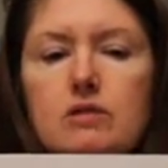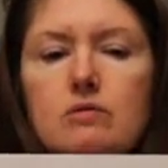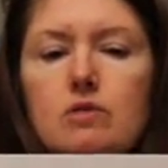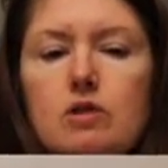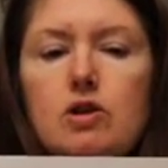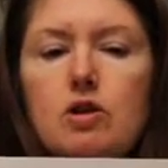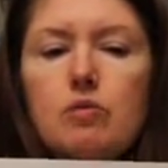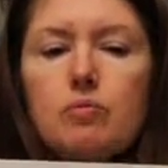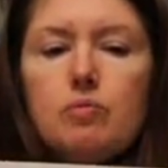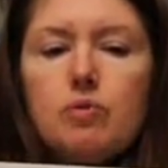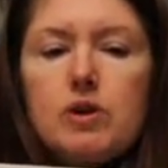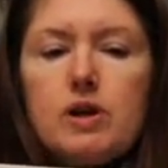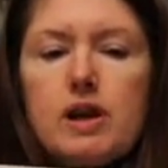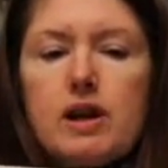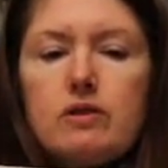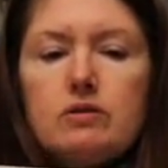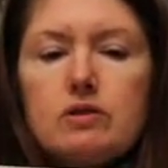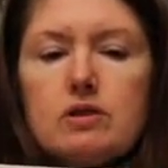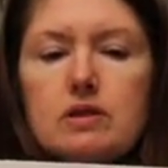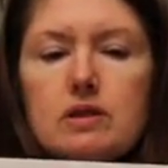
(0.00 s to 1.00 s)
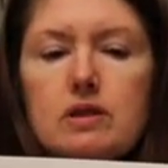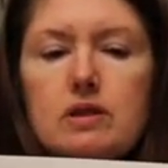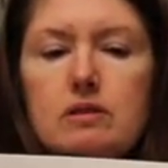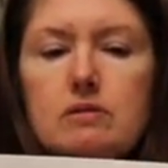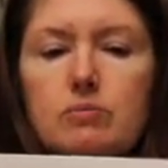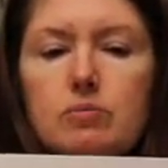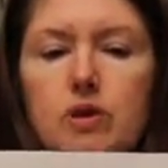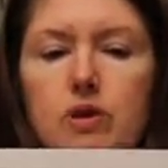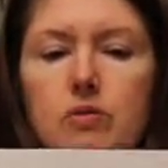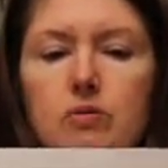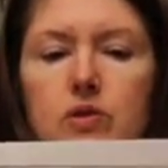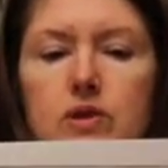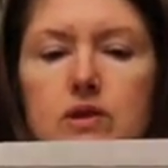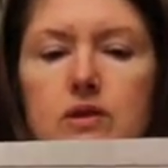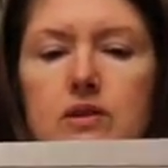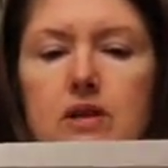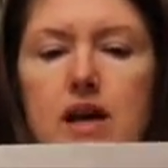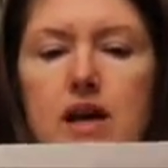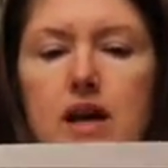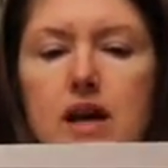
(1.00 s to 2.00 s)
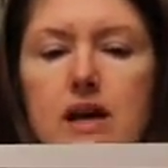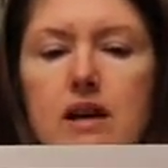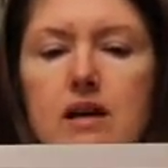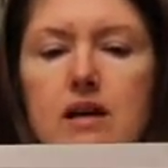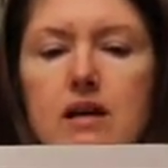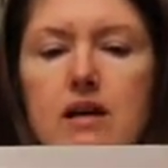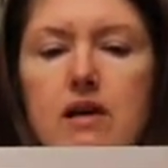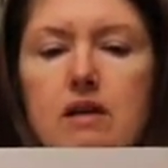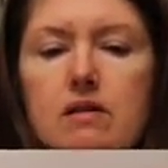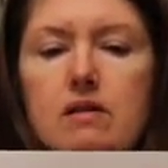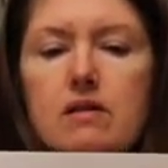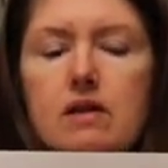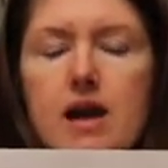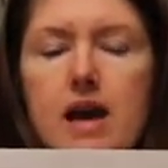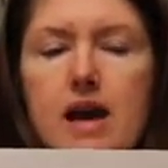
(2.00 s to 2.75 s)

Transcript: we don't pronounce it, but we say the